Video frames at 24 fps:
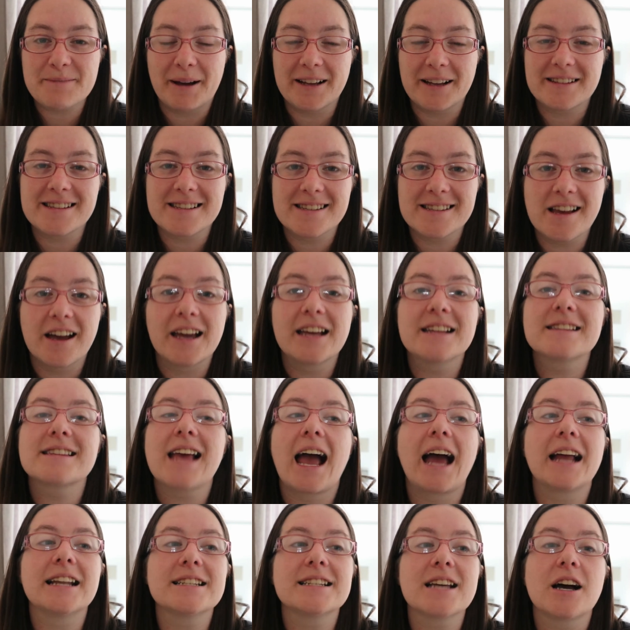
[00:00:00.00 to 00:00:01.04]
maths and science
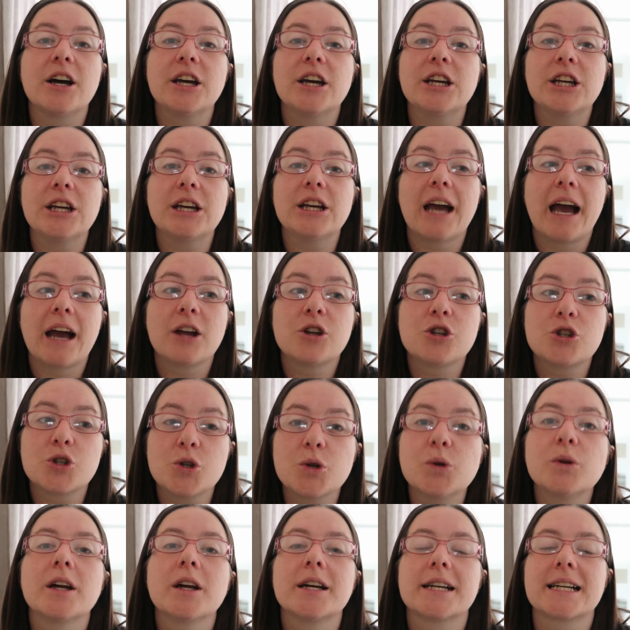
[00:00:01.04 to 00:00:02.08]
and I
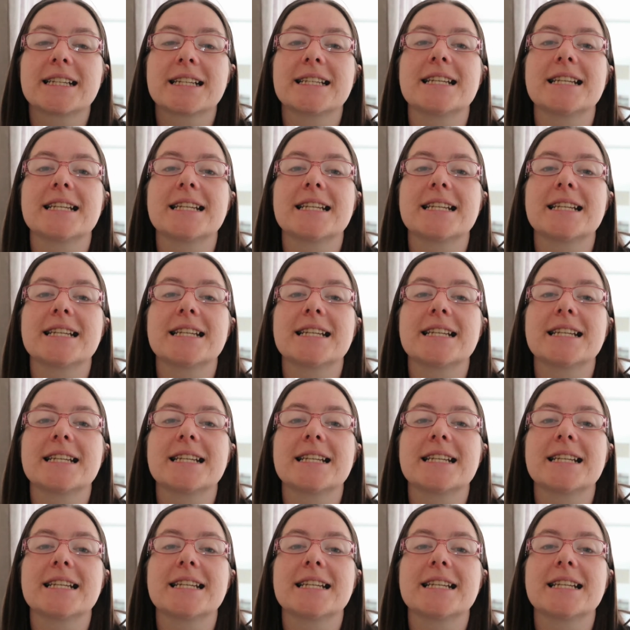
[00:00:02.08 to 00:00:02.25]
do like